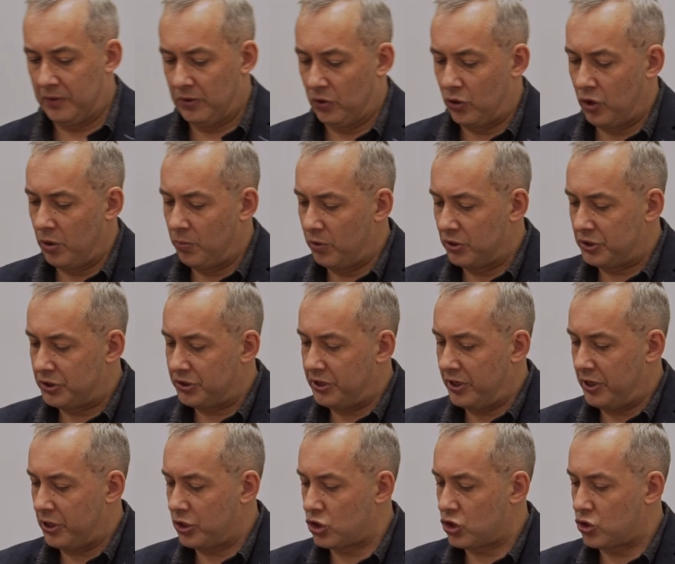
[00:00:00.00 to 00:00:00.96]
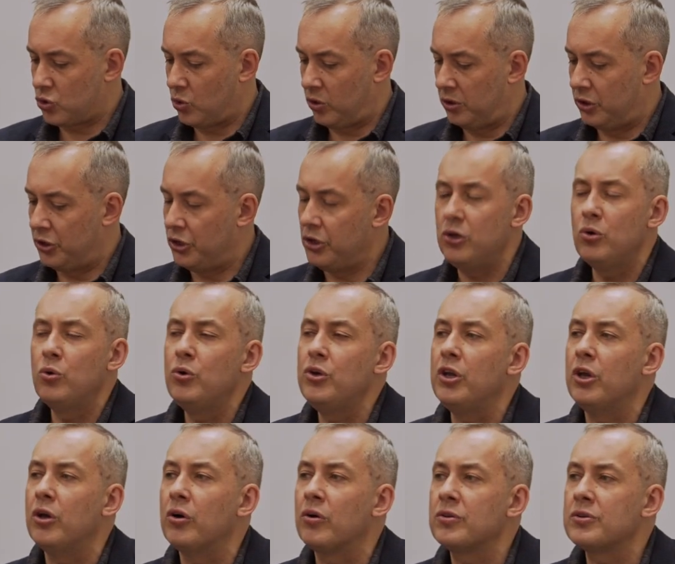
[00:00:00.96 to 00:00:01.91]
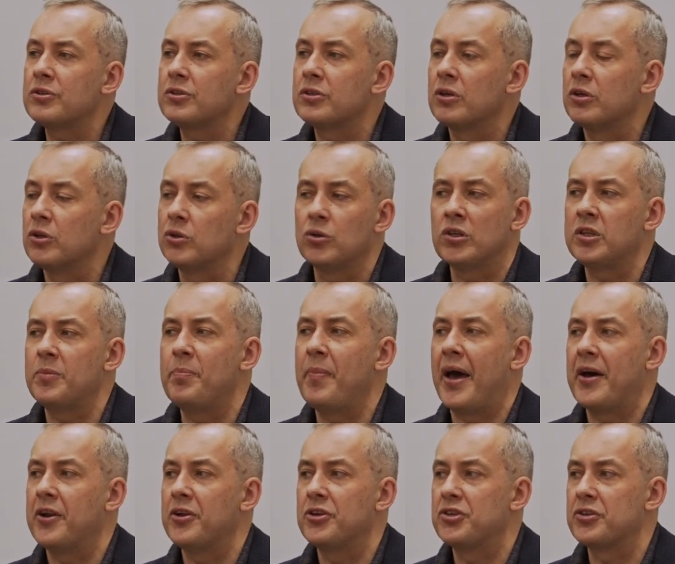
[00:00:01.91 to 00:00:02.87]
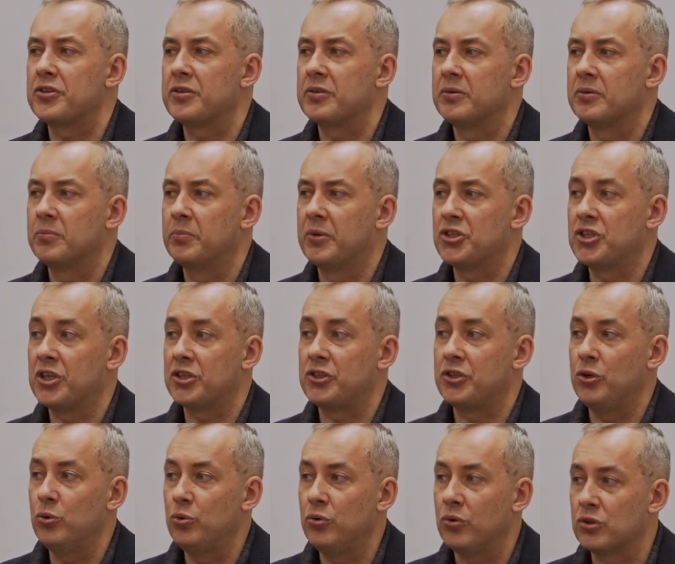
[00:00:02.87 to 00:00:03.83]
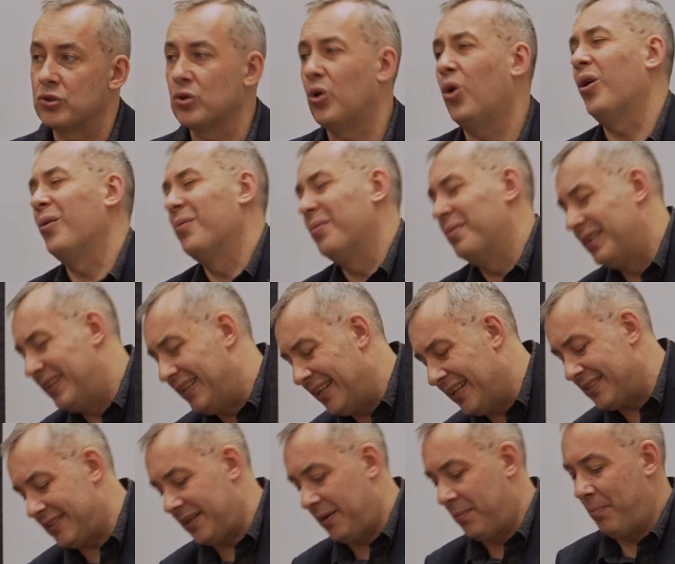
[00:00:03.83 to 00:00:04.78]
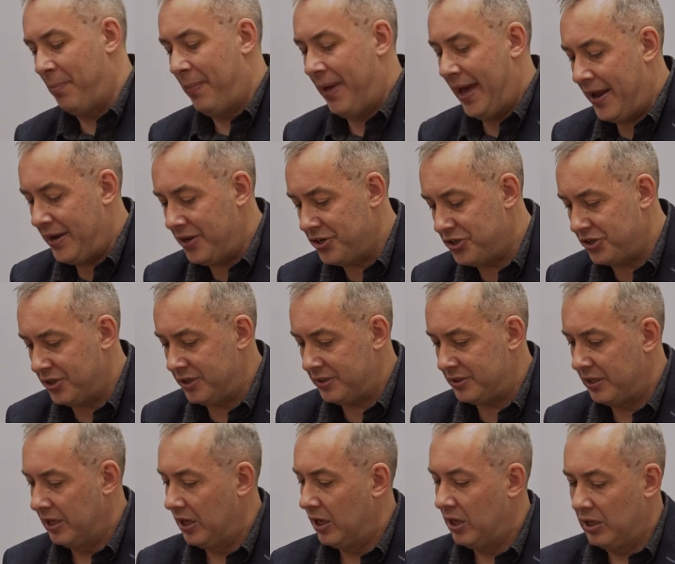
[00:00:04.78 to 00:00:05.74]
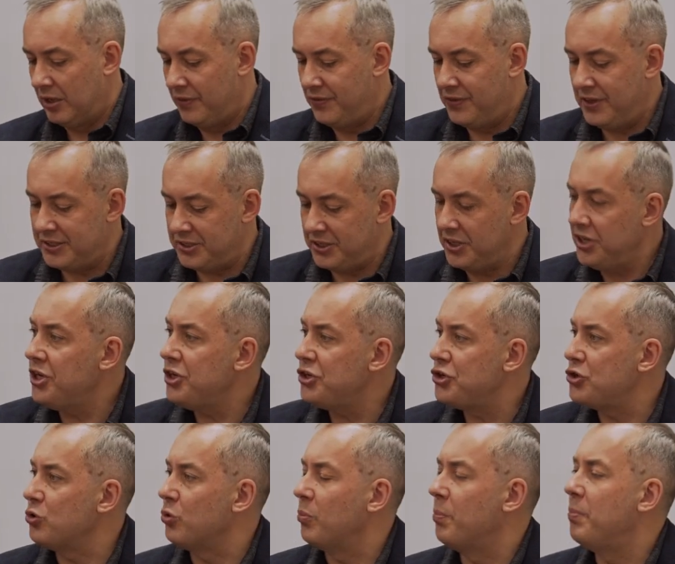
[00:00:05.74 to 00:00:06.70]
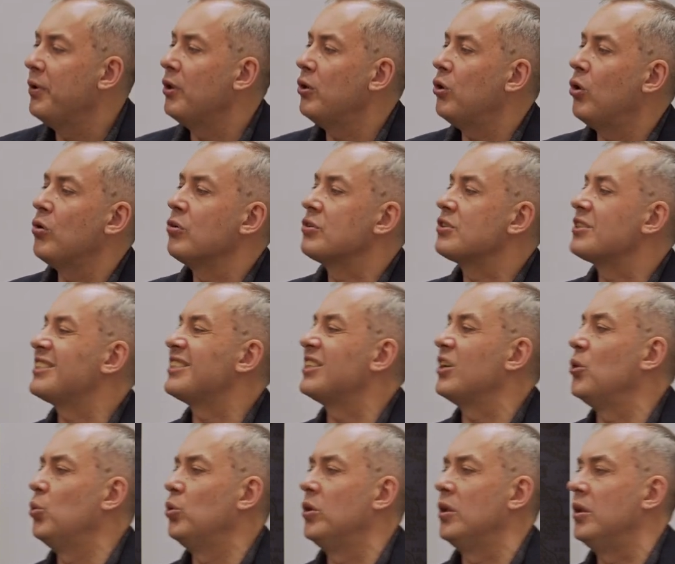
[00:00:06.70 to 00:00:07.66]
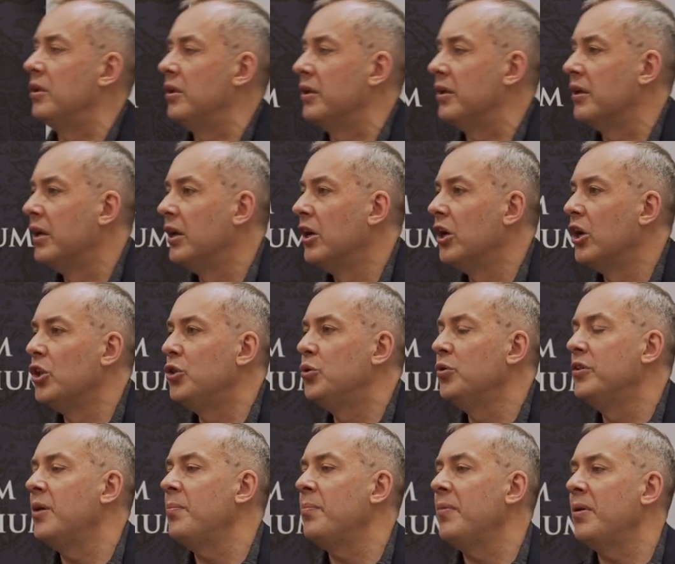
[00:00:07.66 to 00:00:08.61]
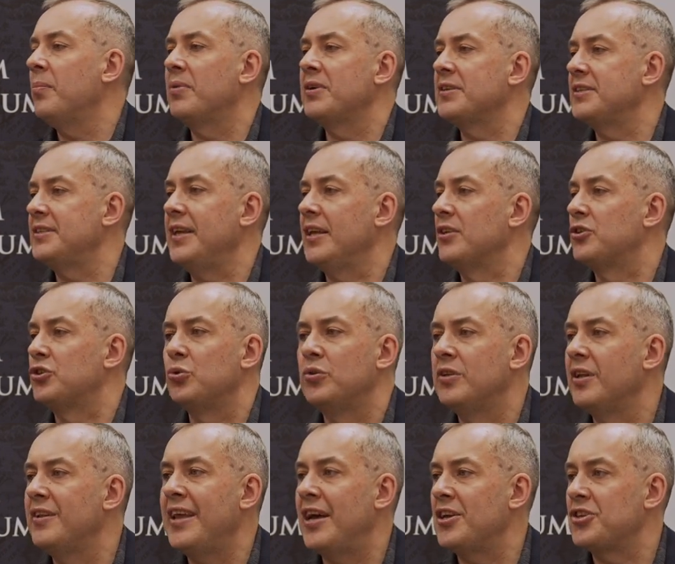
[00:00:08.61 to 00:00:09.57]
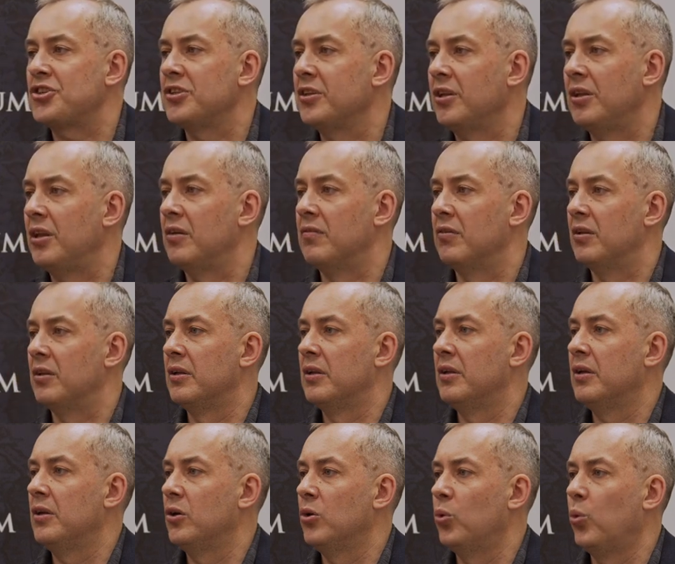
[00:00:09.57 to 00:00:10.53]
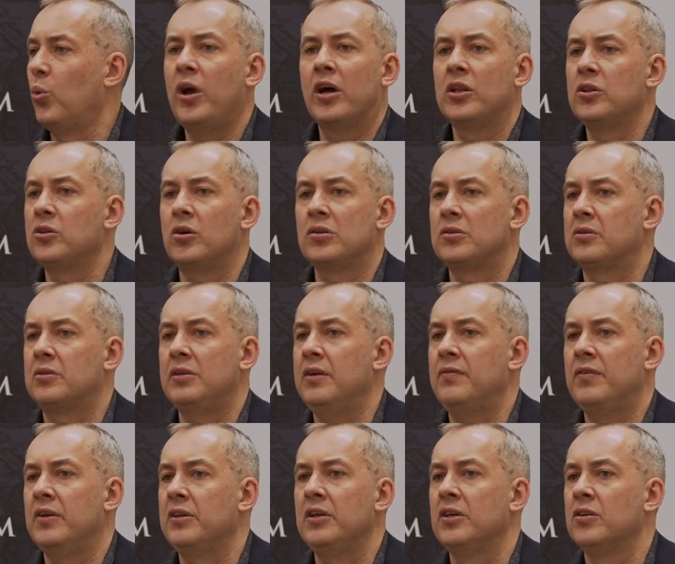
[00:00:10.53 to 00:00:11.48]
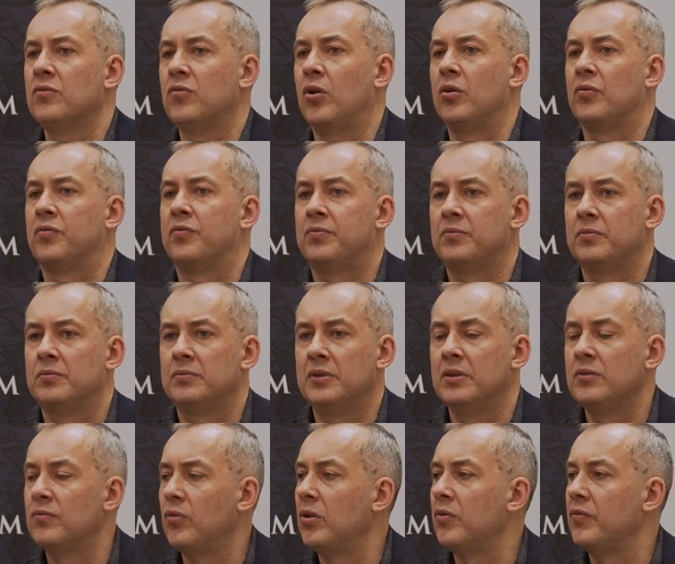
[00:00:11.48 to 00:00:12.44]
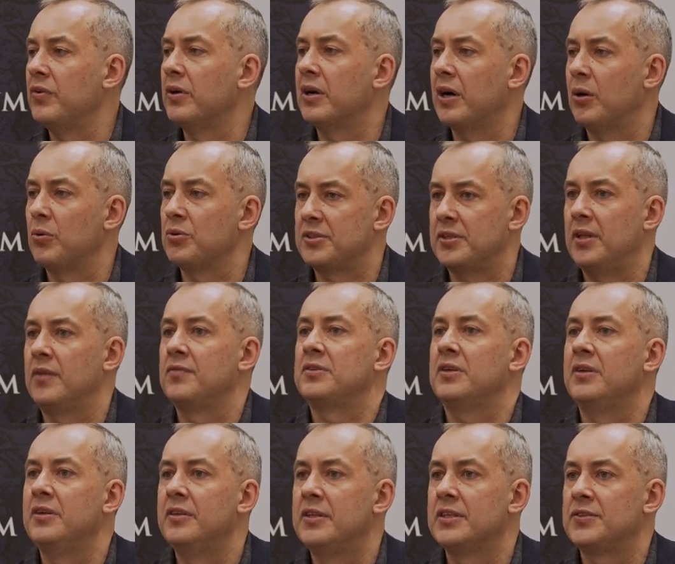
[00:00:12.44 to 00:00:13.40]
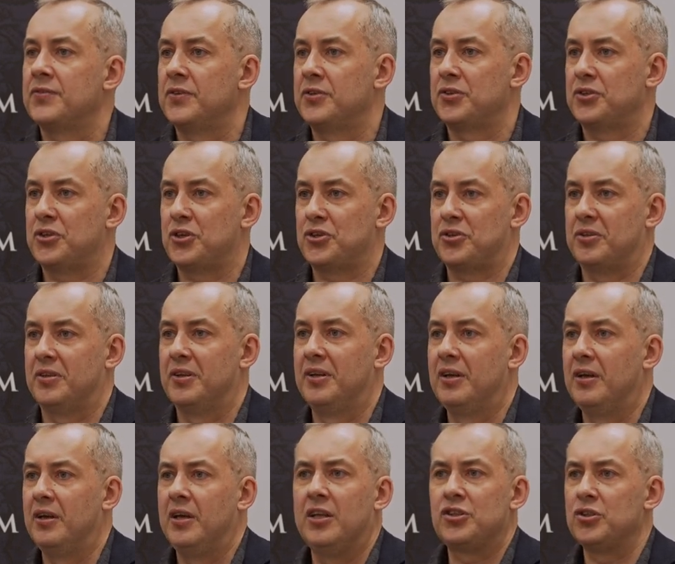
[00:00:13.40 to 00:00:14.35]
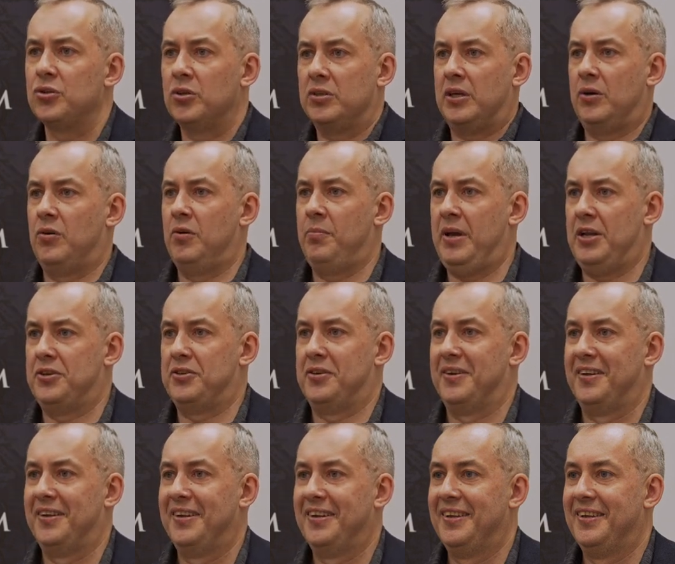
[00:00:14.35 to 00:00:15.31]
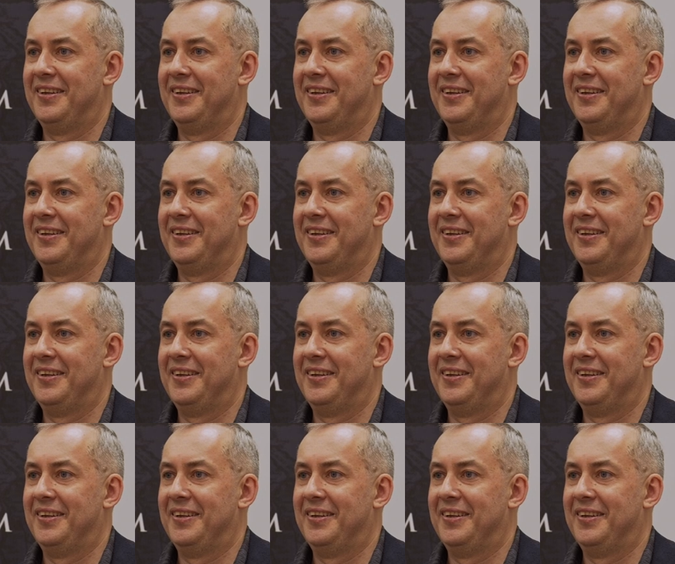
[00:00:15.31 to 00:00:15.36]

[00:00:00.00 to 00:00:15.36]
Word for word: homosexual unions, not marriages, but just unions, or oh, let's say marriages, this issue belongs solely to the member states, to the national level. We are not even involve involving ourselves in this discussion. It's not our matter.